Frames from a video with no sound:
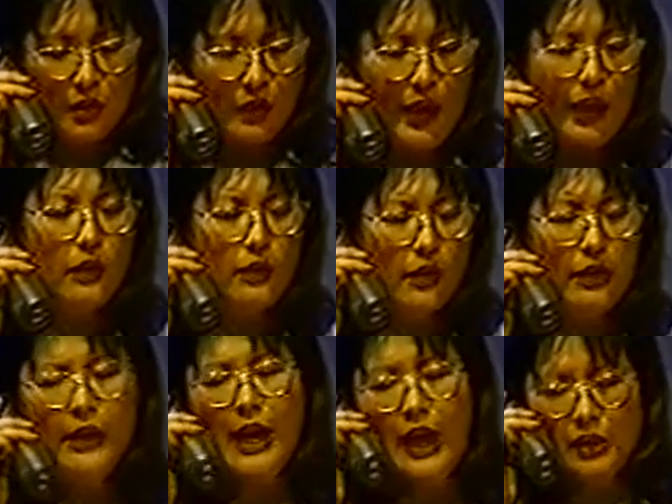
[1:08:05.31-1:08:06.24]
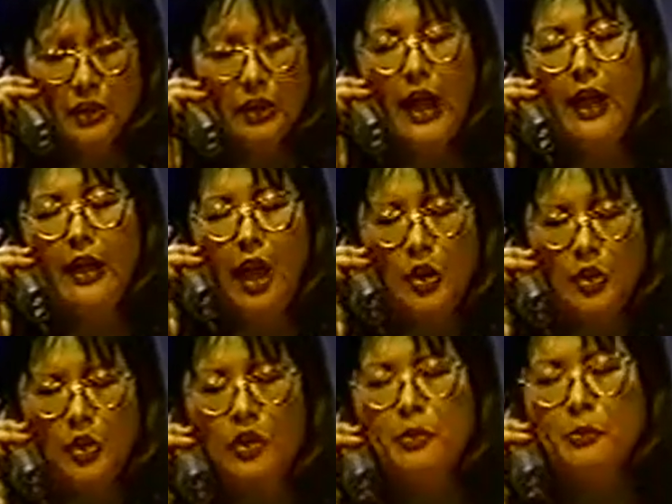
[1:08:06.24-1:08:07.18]
Okay, you know, I'll
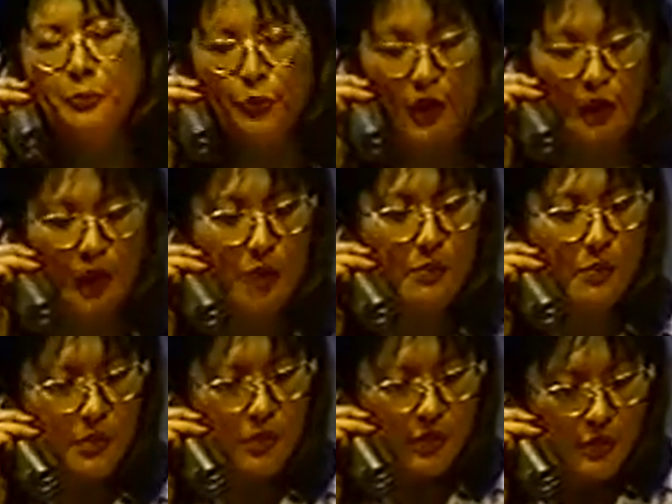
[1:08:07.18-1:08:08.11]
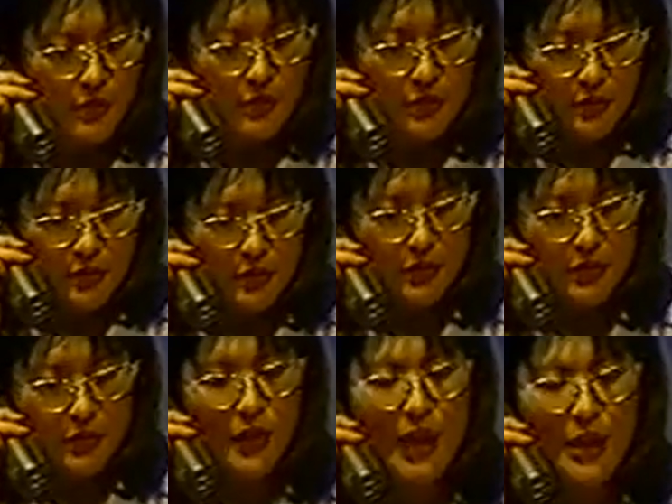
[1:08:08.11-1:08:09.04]
call you before I come.
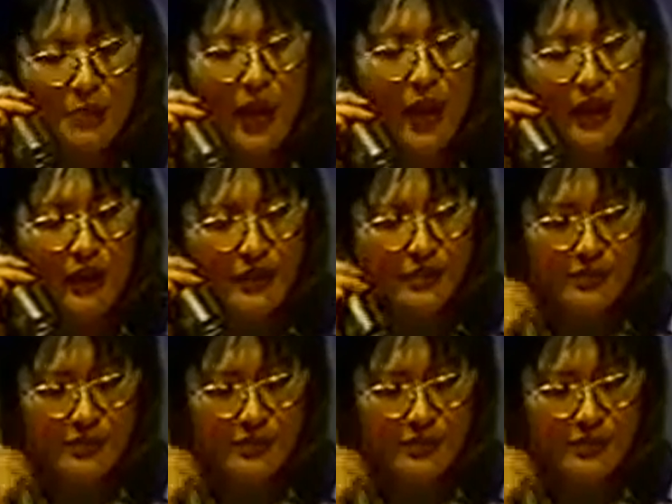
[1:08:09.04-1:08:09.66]
Okay, bye.